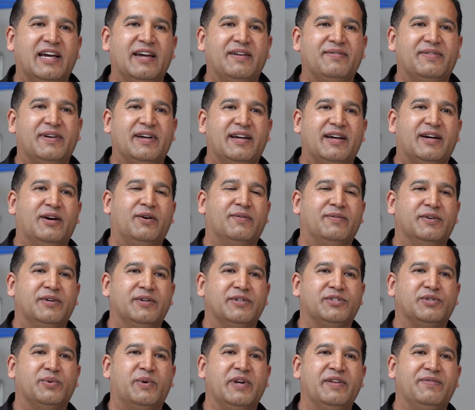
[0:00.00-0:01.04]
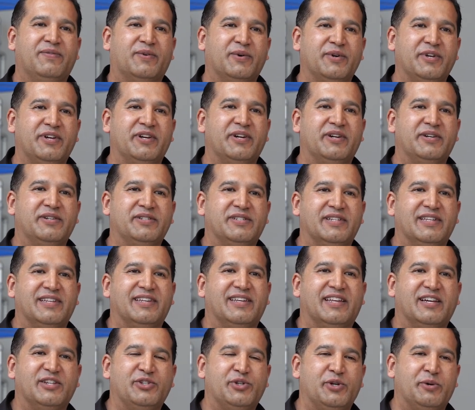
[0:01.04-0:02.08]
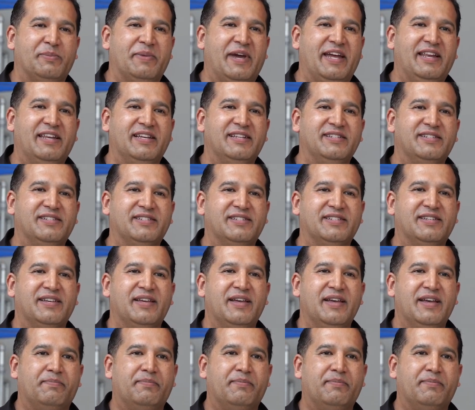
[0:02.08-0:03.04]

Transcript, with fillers: I have uh, over 24 years in industrial maintenance.